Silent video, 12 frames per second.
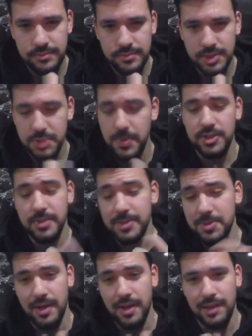it's better to
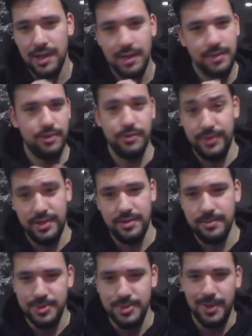misplay online though
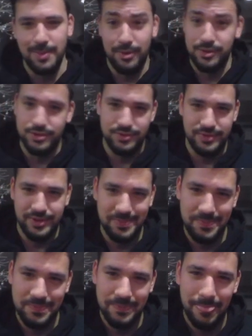than misplay in person, right?
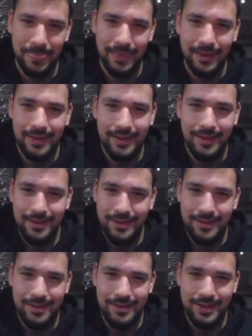
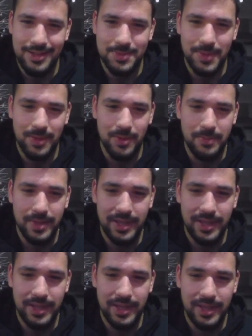Yeah, he's playing with a big
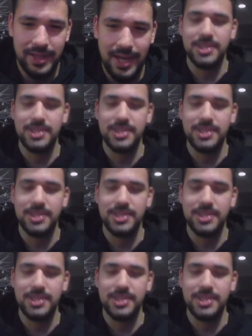cat. But you see how